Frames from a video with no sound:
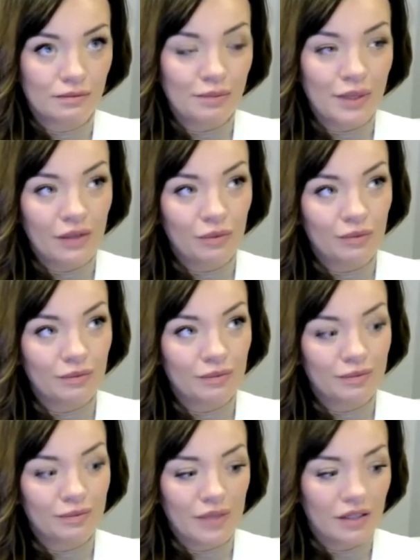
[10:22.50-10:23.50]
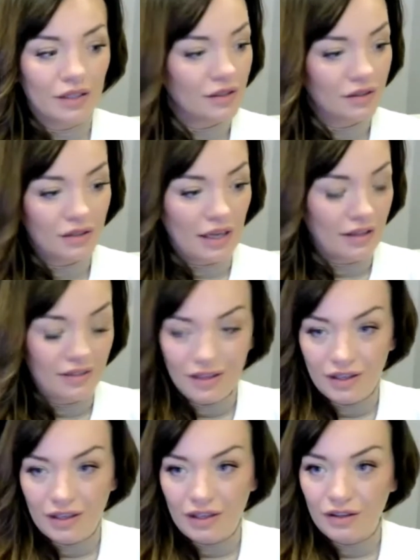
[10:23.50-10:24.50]
But I
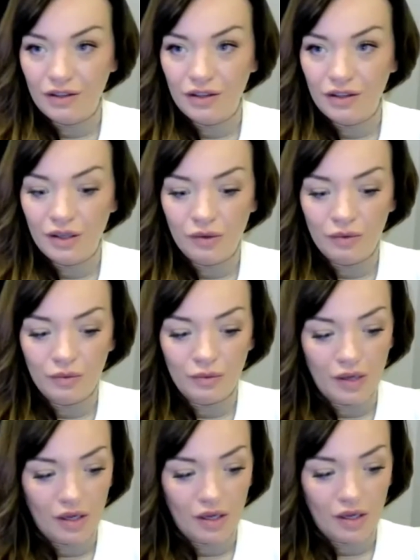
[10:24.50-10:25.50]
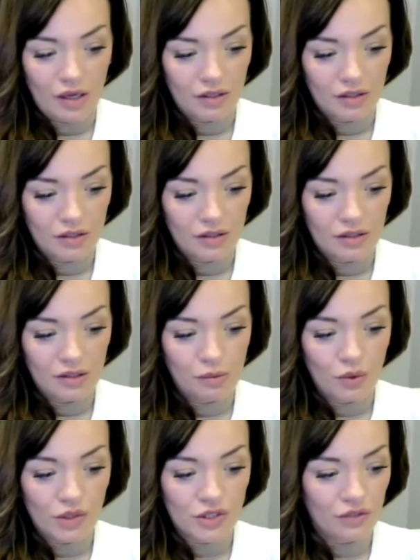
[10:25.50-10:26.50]
think the
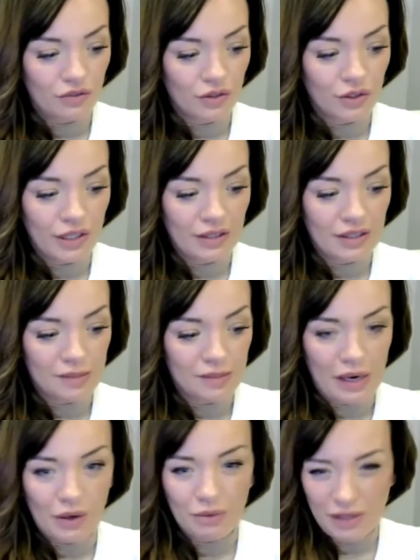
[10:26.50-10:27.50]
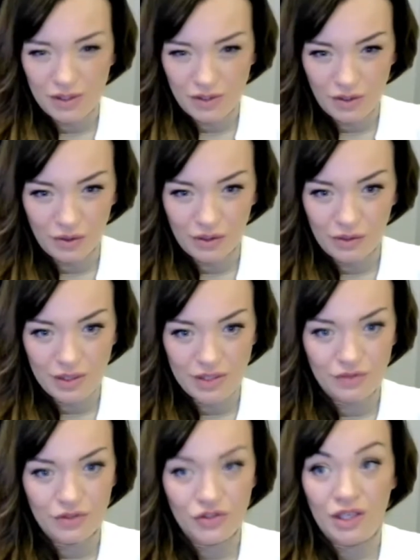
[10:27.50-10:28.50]
portion of the grid that's powered by solar in
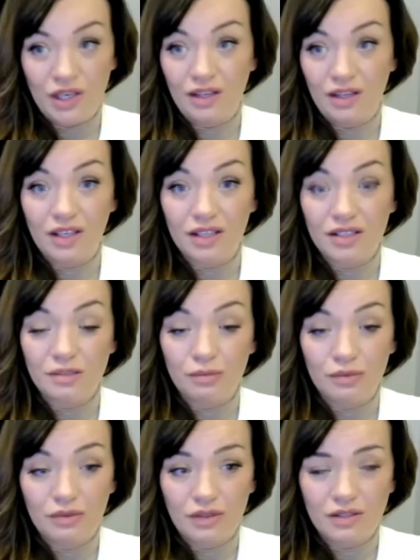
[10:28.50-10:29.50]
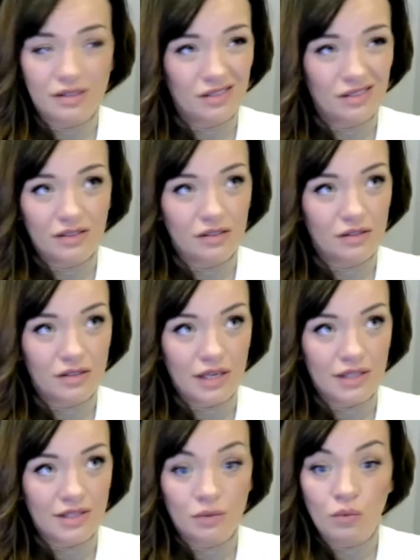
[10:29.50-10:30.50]
West Virginia, I think is
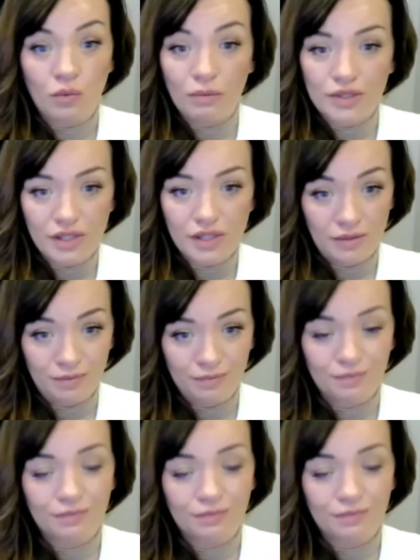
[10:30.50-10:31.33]
less than 1%.